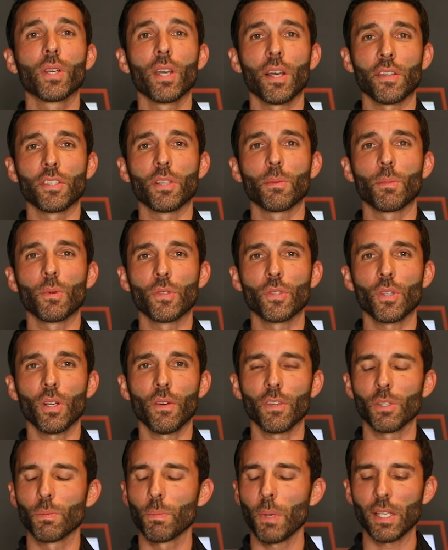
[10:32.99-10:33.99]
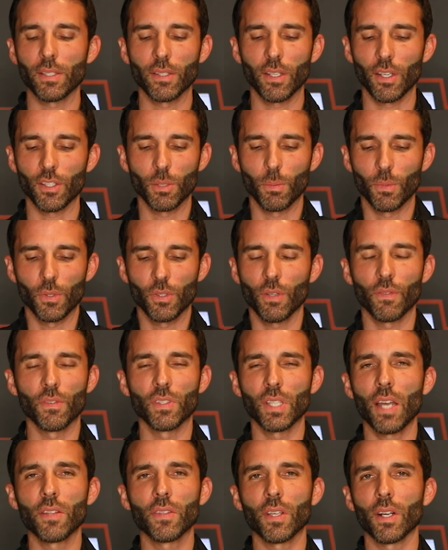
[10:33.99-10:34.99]
customer service, best customer
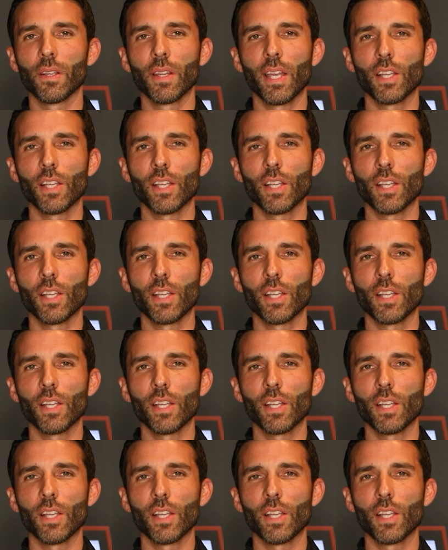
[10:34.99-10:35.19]
service out there.